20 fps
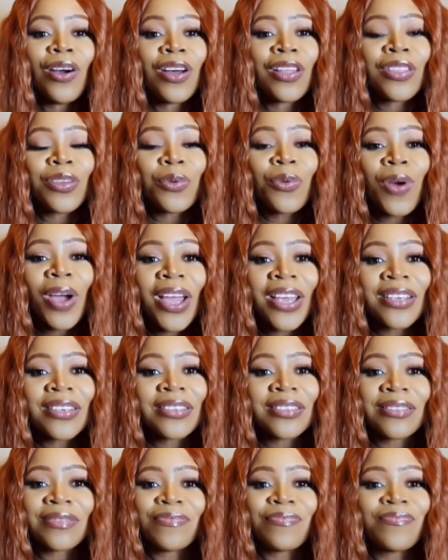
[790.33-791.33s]

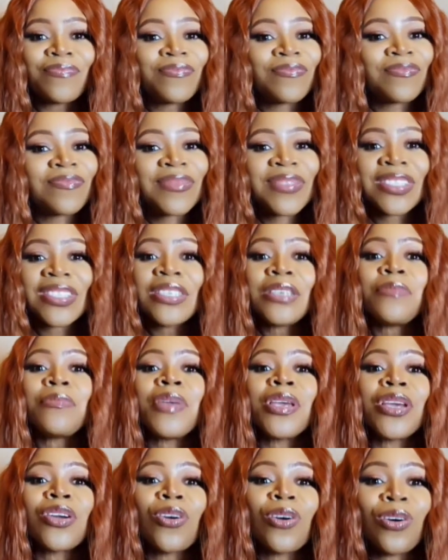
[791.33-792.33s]
Otherwise, it
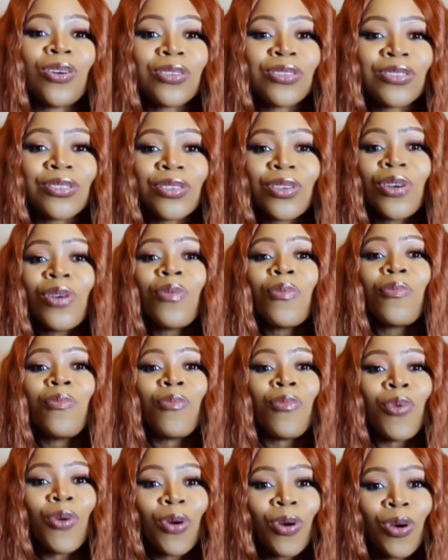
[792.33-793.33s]
may cause
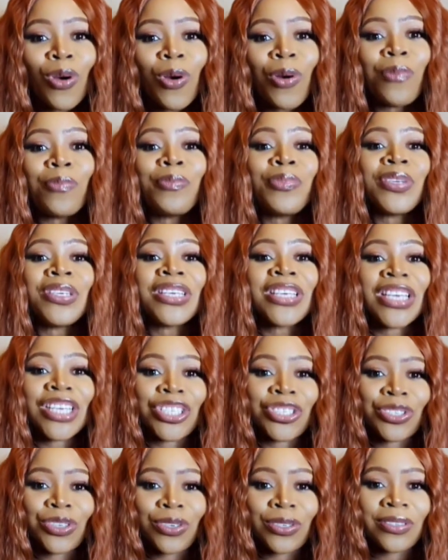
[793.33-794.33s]
more
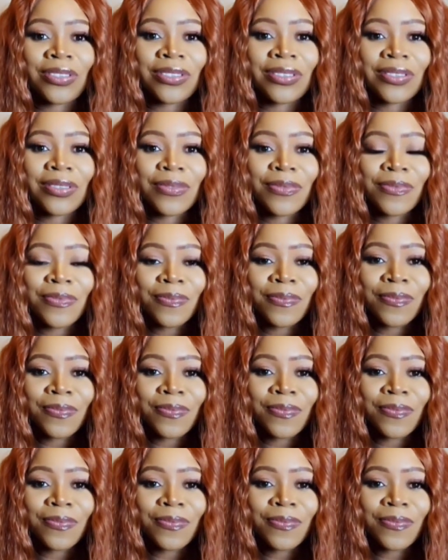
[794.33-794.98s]
complications.